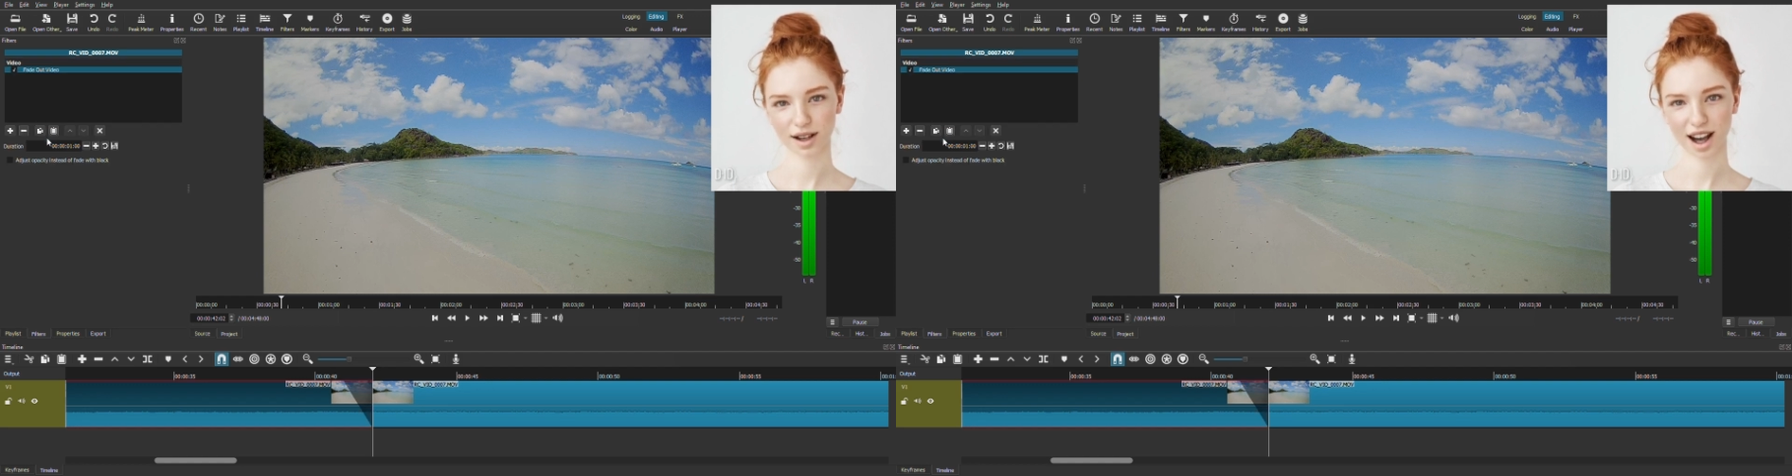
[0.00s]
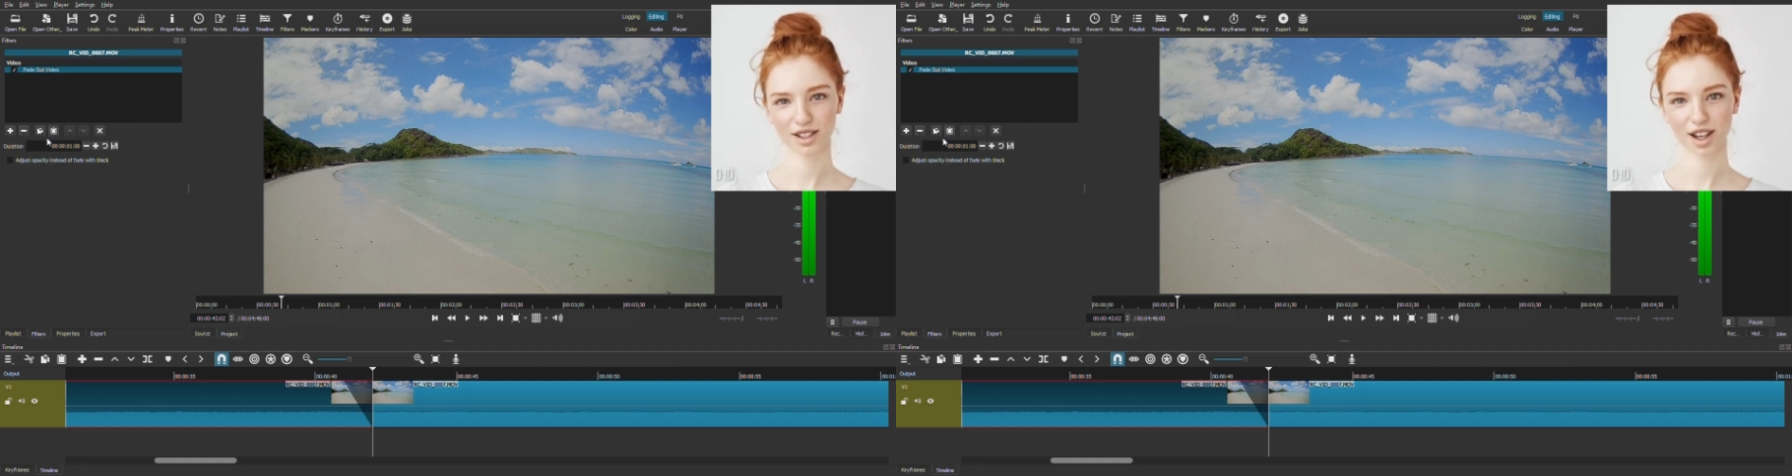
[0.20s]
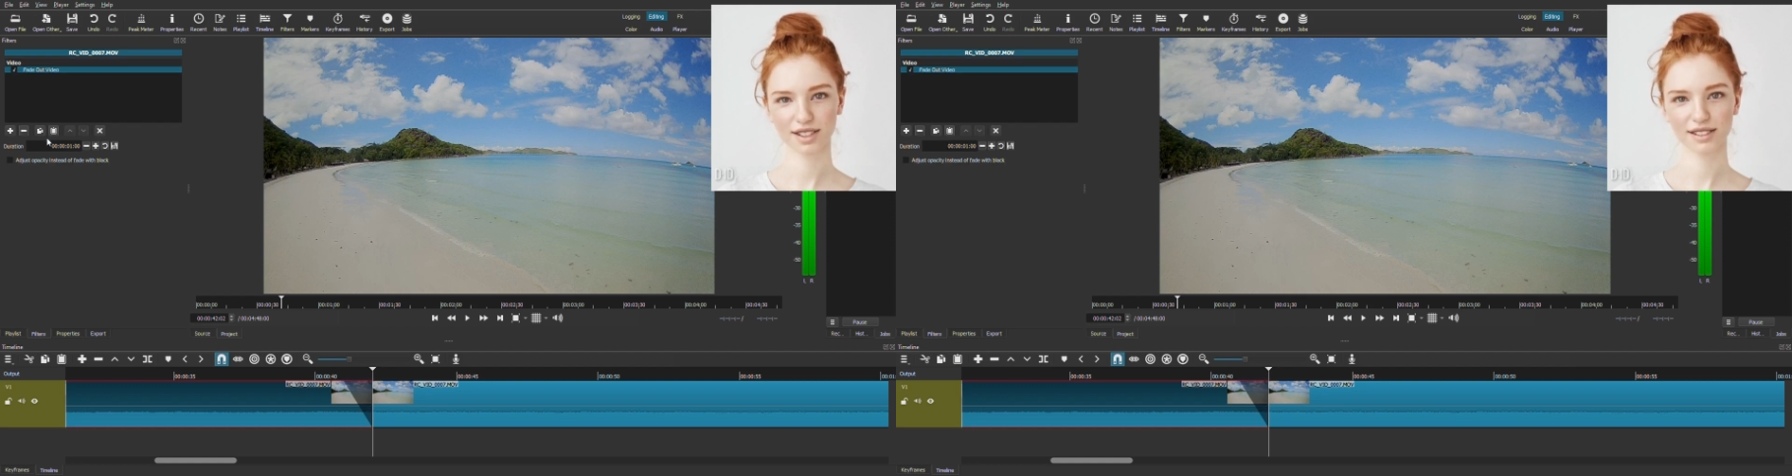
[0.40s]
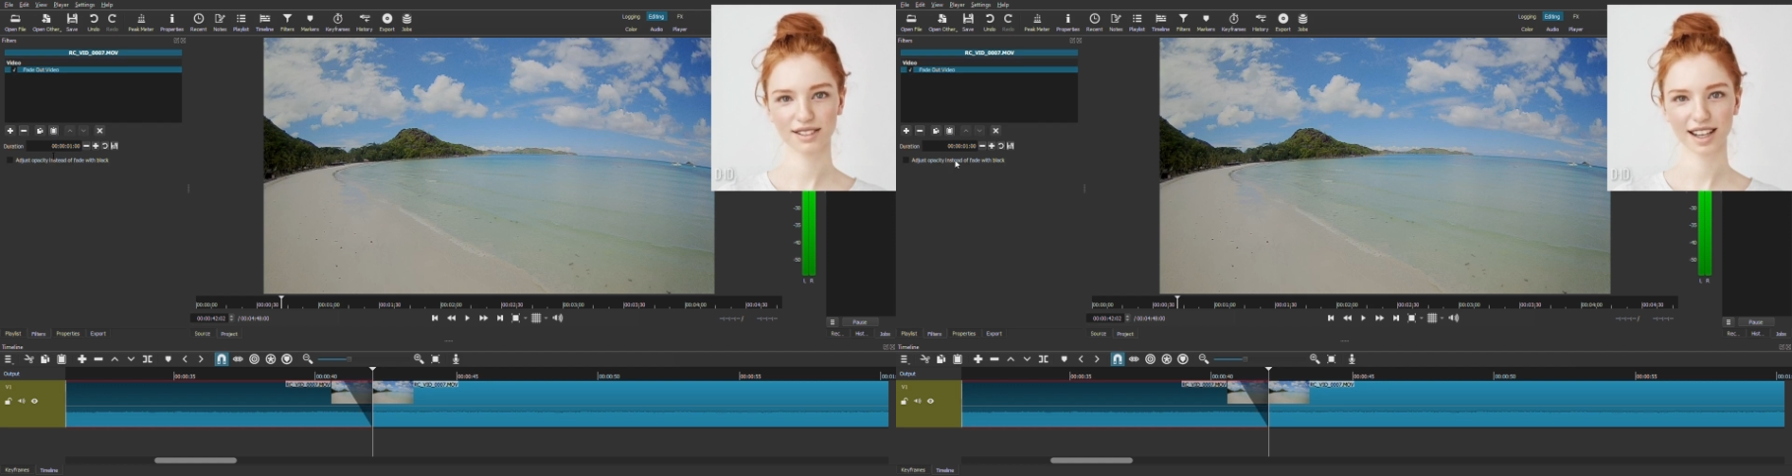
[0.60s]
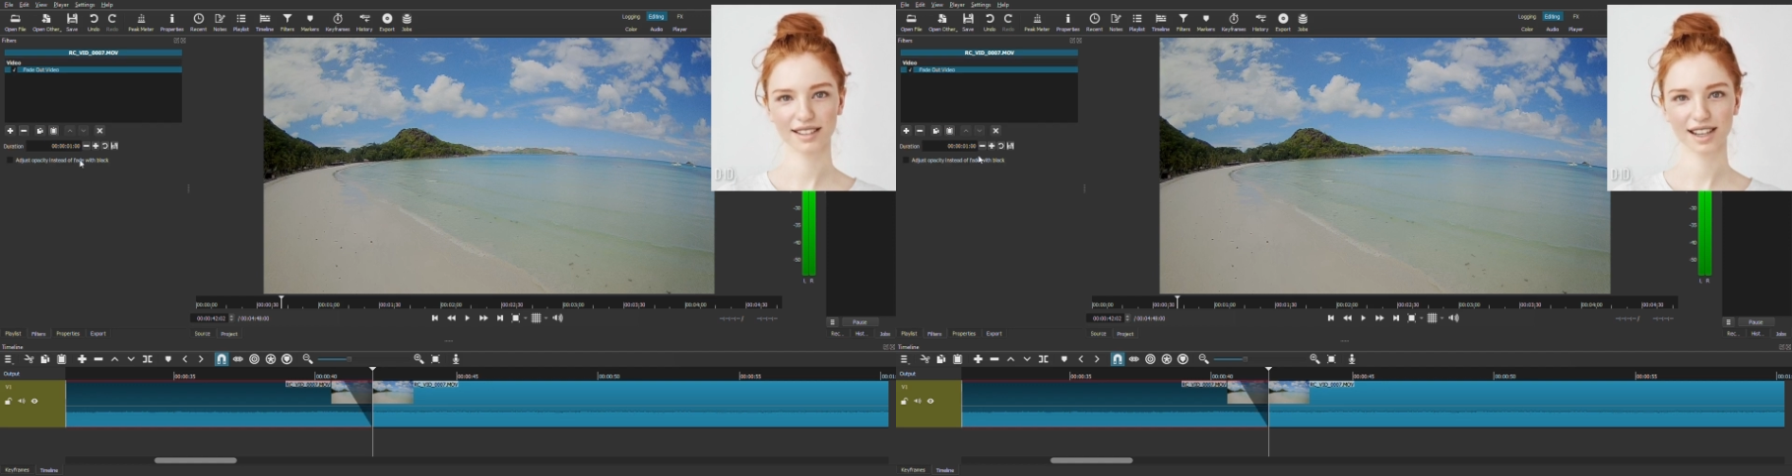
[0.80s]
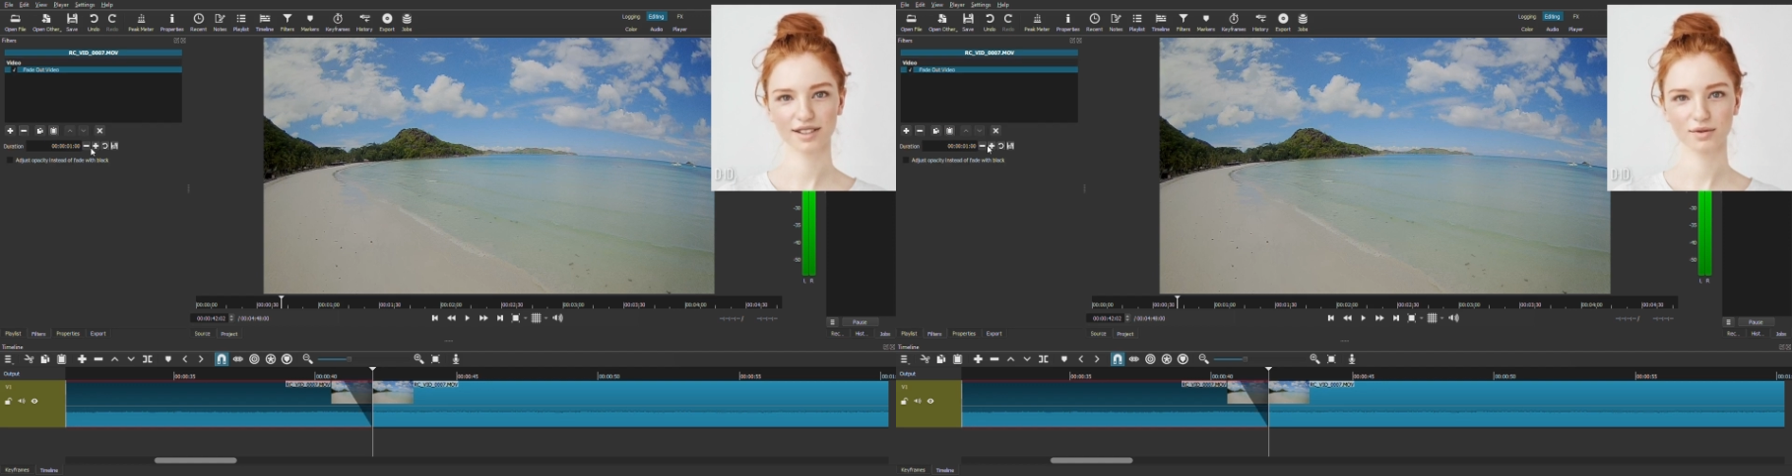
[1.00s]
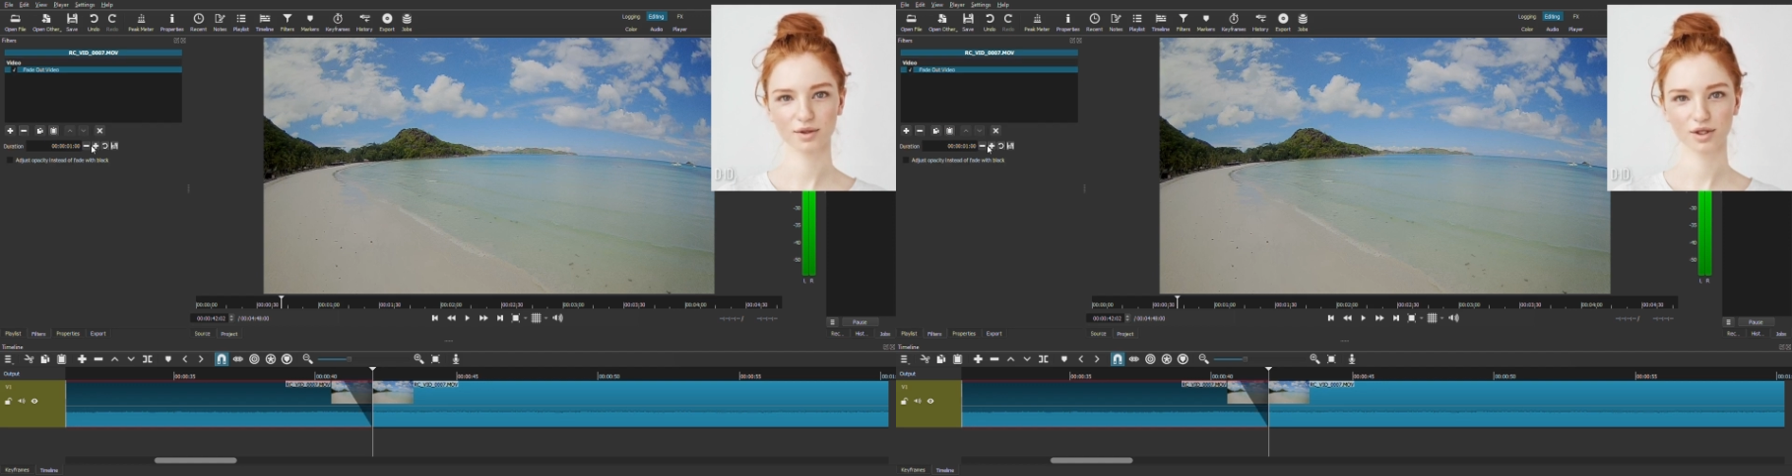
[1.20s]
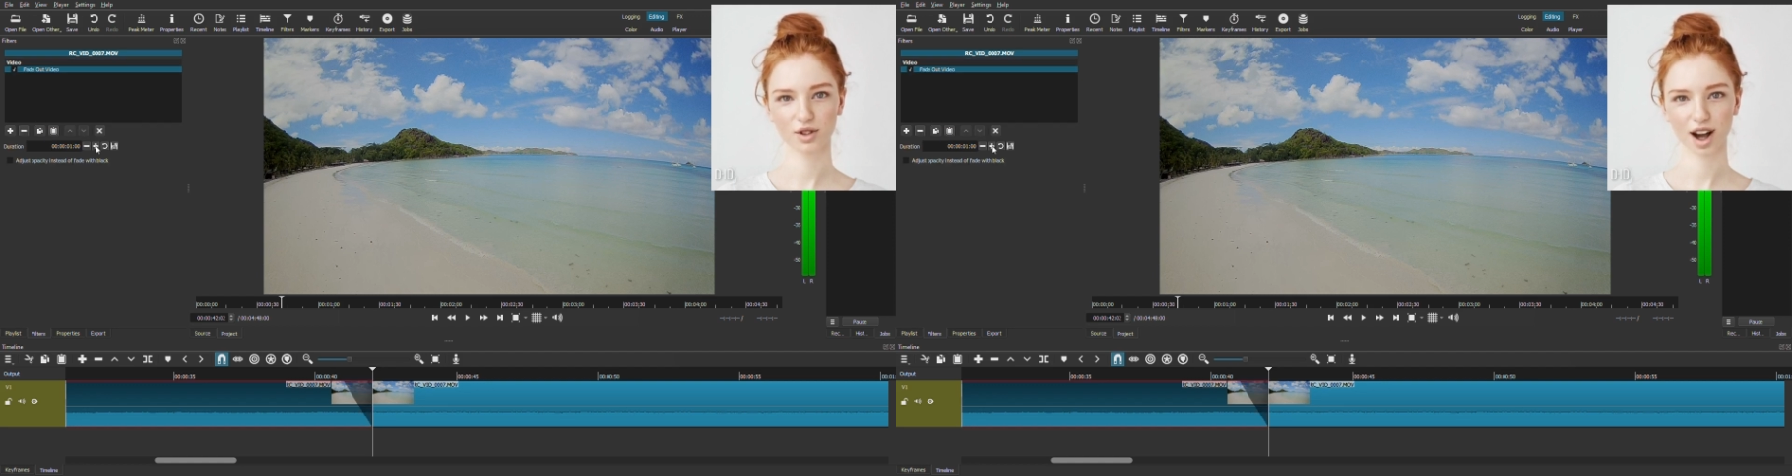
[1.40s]
Adjust the settings
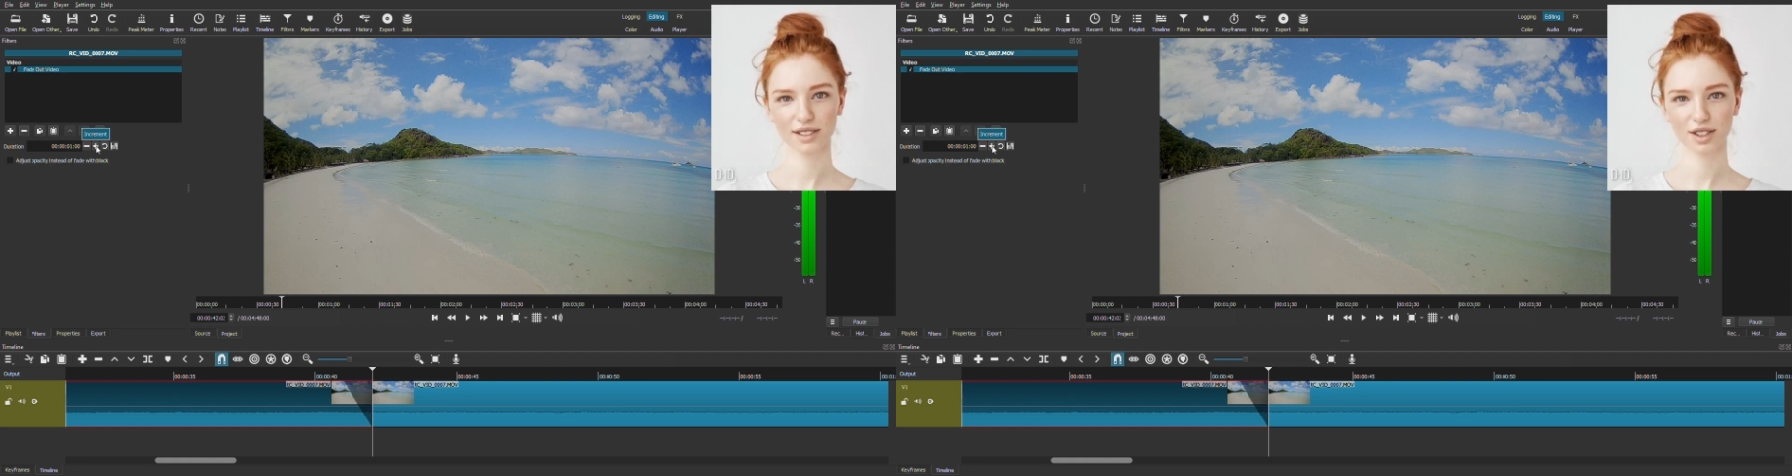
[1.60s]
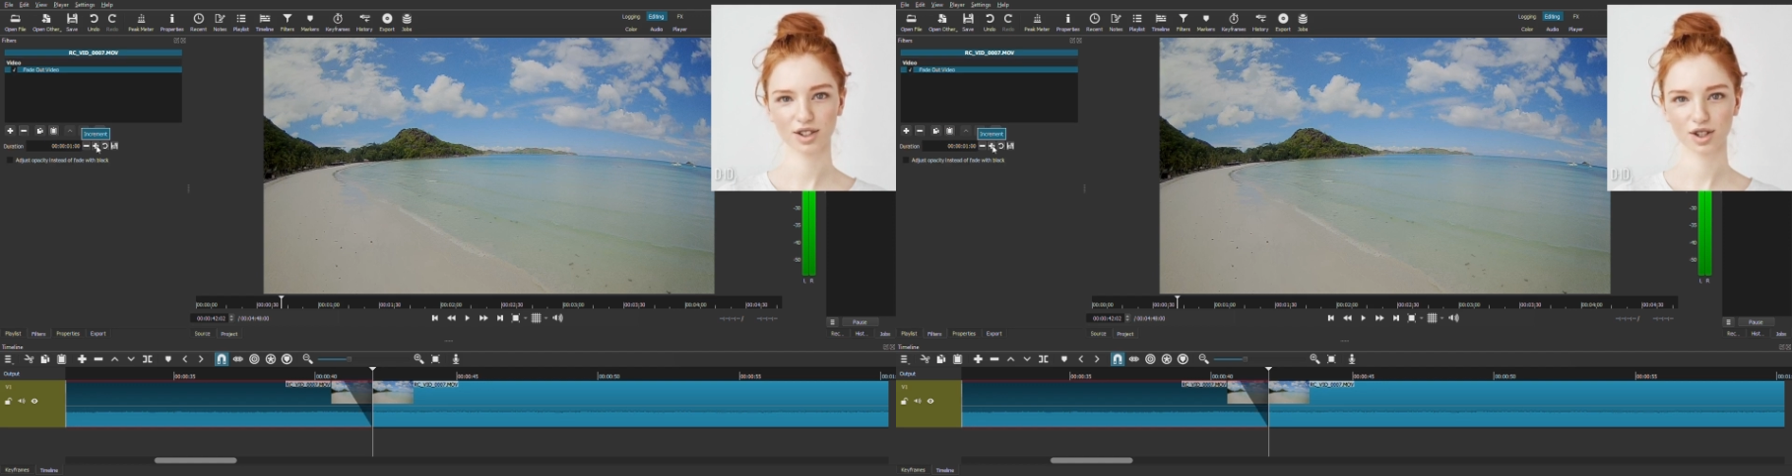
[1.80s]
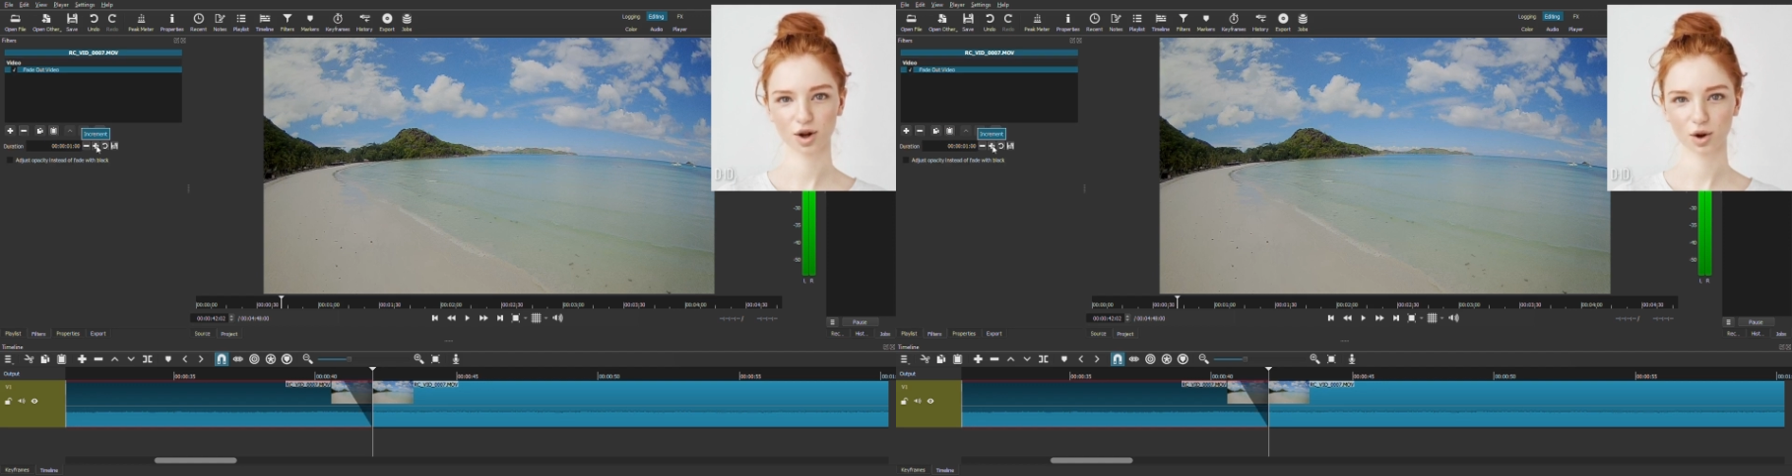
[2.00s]
for the transition